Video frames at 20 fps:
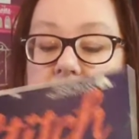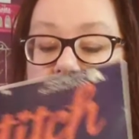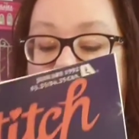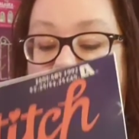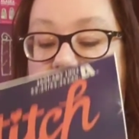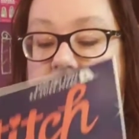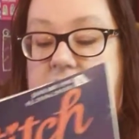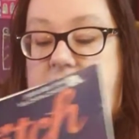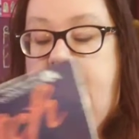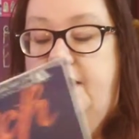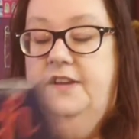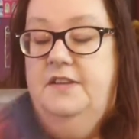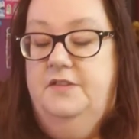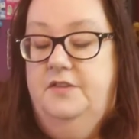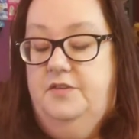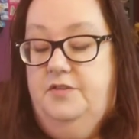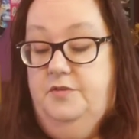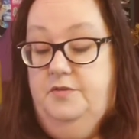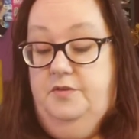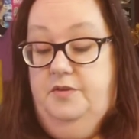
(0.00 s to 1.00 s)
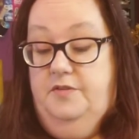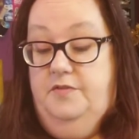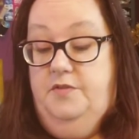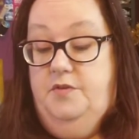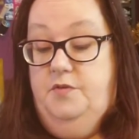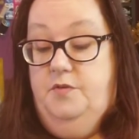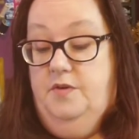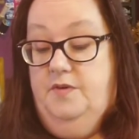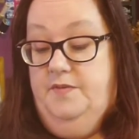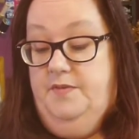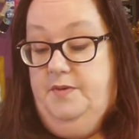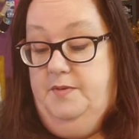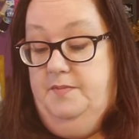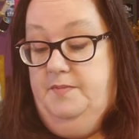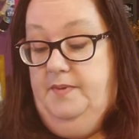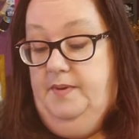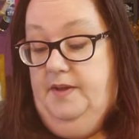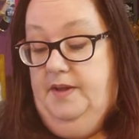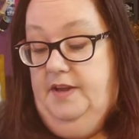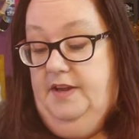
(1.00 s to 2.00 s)
And I looked through a few of
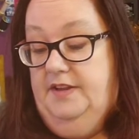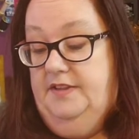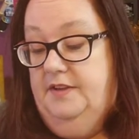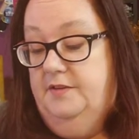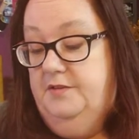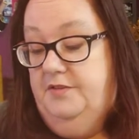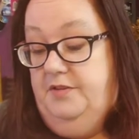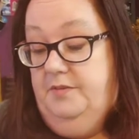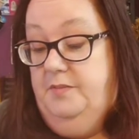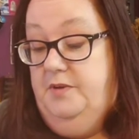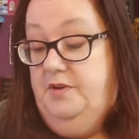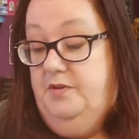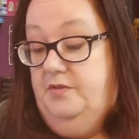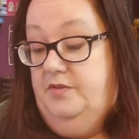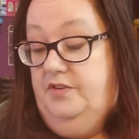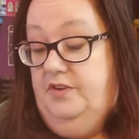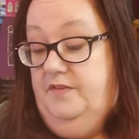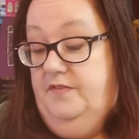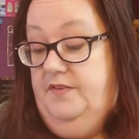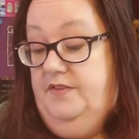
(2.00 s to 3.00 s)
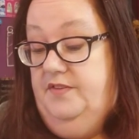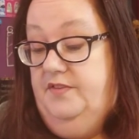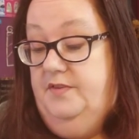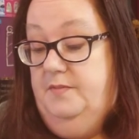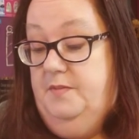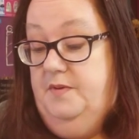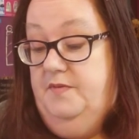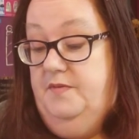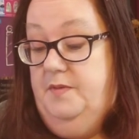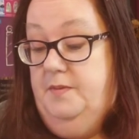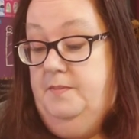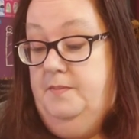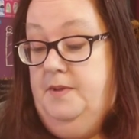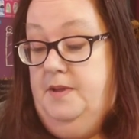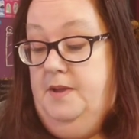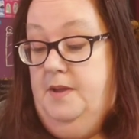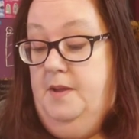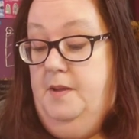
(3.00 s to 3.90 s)
them, and there was some cute stuff in some of them.